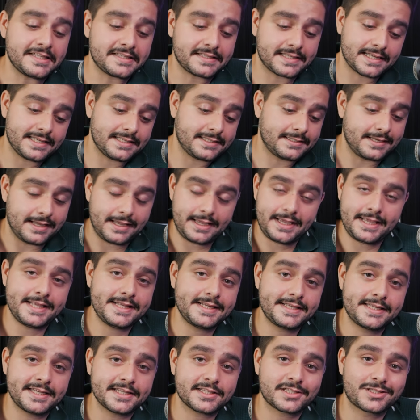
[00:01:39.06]
this is the
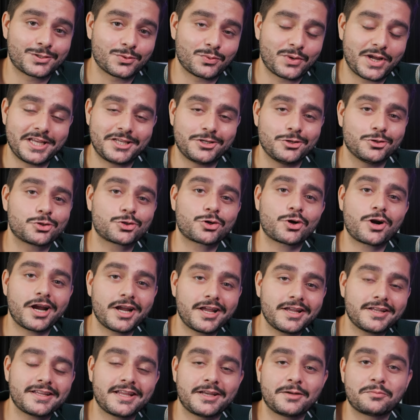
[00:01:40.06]
easiest way to
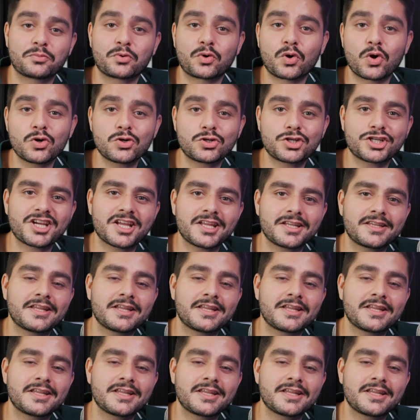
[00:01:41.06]
try it and approach